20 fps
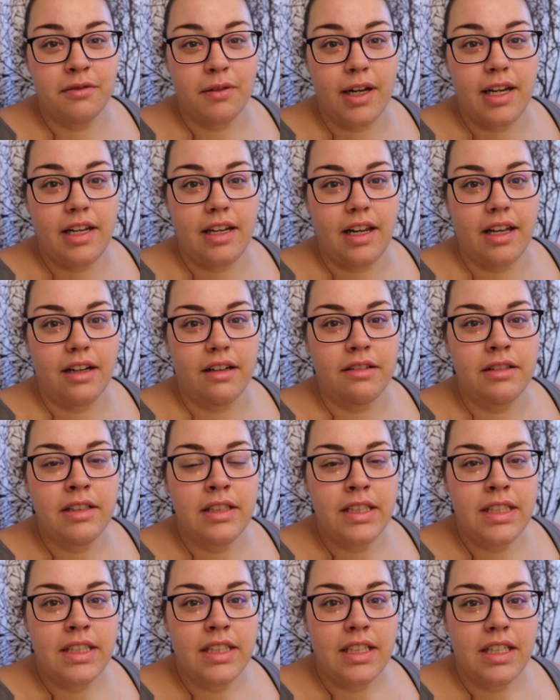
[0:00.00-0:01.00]
right now,
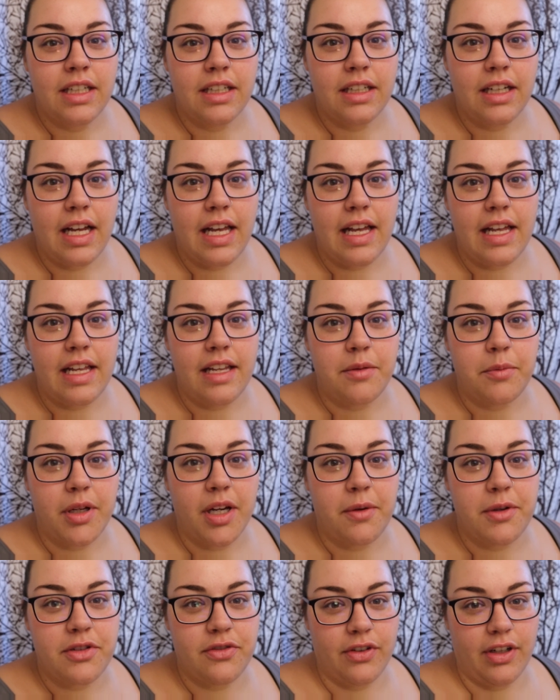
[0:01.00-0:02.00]
and we
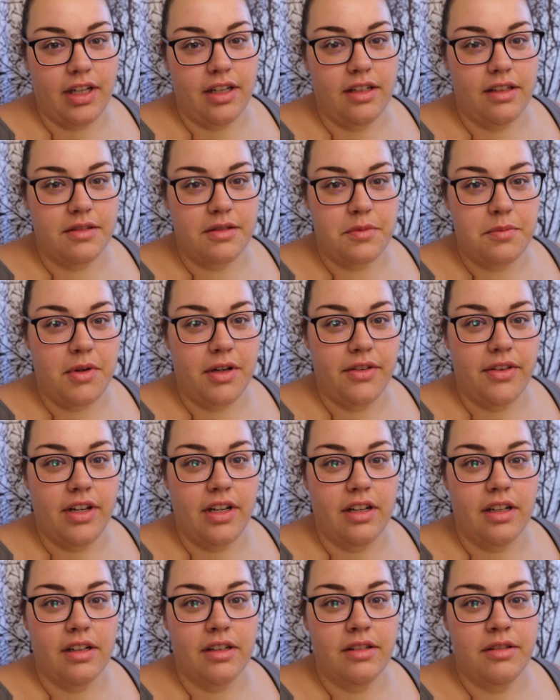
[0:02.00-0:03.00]
always forget how small they
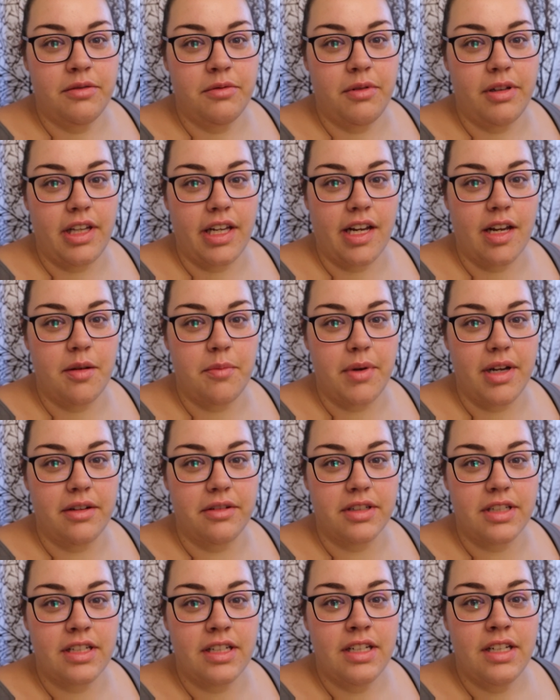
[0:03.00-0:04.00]
are when they come
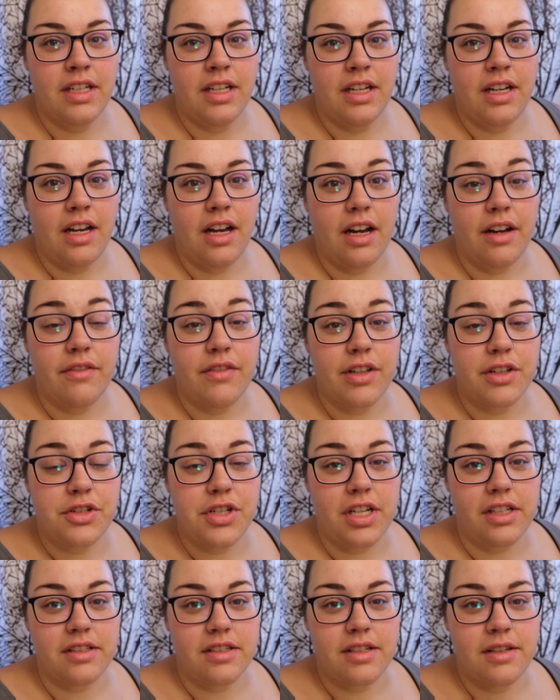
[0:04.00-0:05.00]
out of their
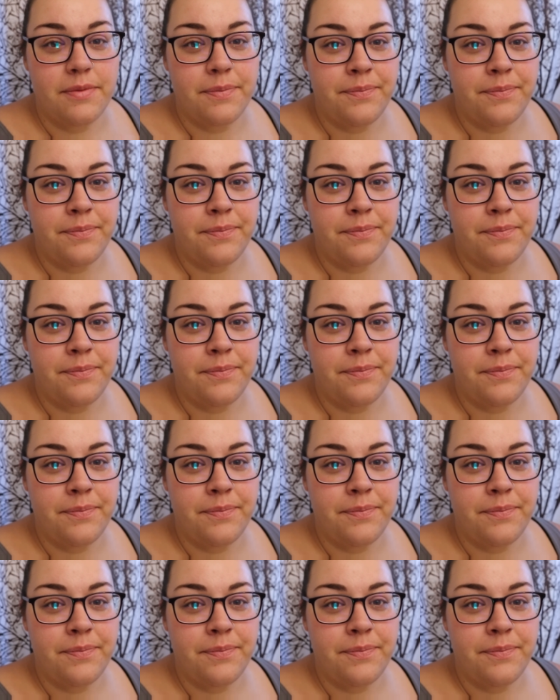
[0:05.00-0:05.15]
shells.